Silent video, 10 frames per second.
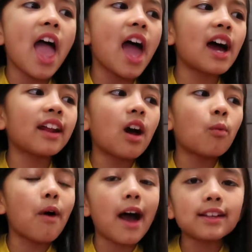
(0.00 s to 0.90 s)
and
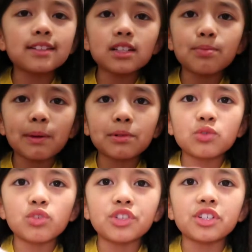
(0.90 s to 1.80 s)
why is this paper
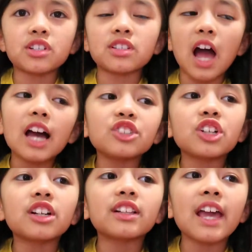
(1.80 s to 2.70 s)
squishies? Because I
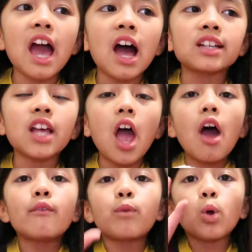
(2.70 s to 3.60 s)
certainly asked
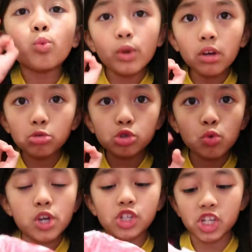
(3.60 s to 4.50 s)
for real
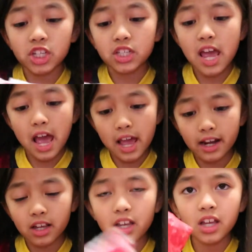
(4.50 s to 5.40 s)
squishies, and
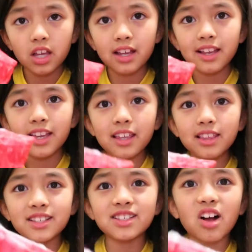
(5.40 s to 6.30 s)

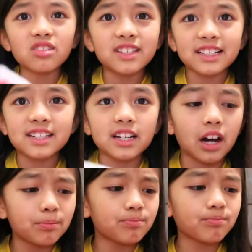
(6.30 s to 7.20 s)
this is all dented up.